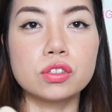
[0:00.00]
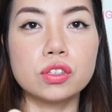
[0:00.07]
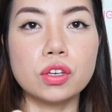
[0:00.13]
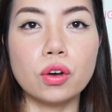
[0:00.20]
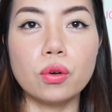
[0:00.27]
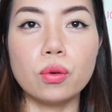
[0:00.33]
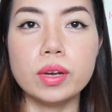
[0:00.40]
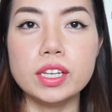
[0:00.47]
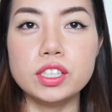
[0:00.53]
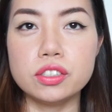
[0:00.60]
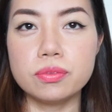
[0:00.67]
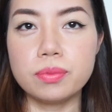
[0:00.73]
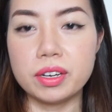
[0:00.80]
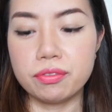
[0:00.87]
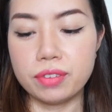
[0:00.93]
So each of
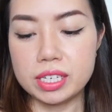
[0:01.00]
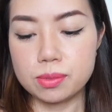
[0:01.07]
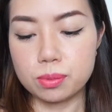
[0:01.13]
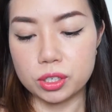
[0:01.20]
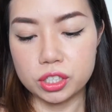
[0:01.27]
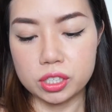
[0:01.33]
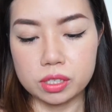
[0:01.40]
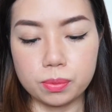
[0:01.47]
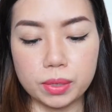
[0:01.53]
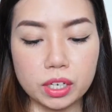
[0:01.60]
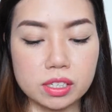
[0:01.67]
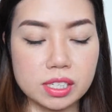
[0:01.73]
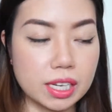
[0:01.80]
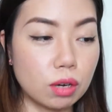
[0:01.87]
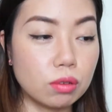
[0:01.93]
my face brushes,
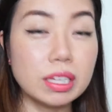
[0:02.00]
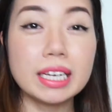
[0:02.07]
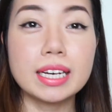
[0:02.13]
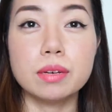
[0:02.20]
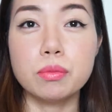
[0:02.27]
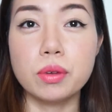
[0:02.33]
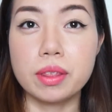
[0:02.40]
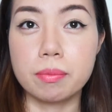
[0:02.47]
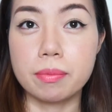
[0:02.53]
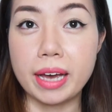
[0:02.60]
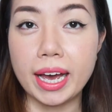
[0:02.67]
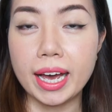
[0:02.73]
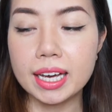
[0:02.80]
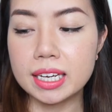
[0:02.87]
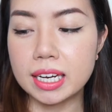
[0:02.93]
because they only come with a
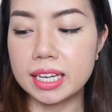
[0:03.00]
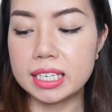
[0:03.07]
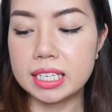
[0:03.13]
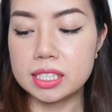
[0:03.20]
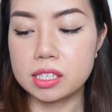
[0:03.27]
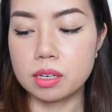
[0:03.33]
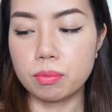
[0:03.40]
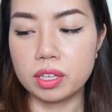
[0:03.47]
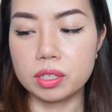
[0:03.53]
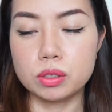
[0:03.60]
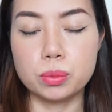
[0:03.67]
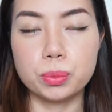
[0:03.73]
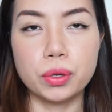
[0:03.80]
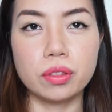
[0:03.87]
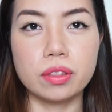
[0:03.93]
bag, I need something
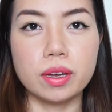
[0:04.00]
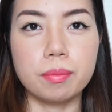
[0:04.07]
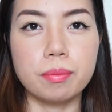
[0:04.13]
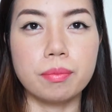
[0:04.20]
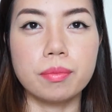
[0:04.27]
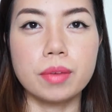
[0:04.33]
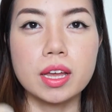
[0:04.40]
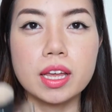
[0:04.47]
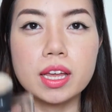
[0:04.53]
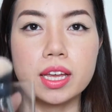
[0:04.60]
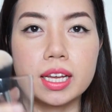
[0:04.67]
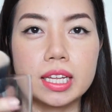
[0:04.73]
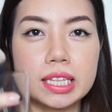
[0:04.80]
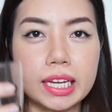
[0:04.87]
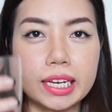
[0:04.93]
to put them,
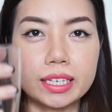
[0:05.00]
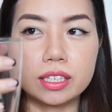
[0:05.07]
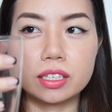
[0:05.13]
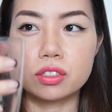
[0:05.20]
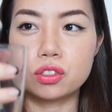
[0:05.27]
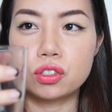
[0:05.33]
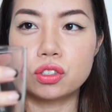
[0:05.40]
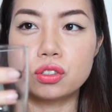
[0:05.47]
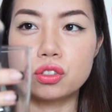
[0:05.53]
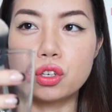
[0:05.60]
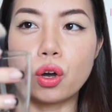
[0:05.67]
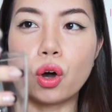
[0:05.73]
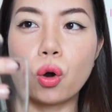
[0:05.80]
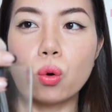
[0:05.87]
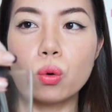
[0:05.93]
like to
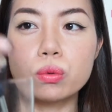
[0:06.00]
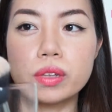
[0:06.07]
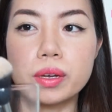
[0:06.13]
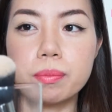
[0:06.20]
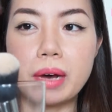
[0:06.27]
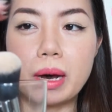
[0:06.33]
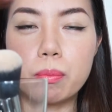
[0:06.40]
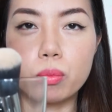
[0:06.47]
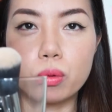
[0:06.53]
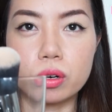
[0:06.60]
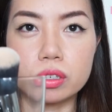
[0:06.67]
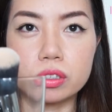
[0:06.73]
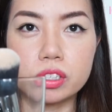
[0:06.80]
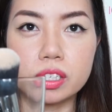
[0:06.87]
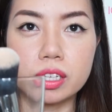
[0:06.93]
hold them
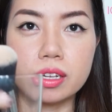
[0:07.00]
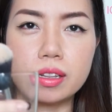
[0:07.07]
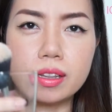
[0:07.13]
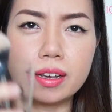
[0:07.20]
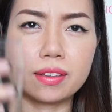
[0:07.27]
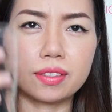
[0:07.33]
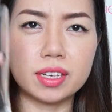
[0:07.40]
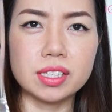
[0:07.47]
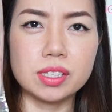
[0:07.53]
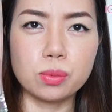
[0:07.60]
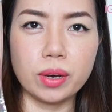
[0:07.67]
upwards like this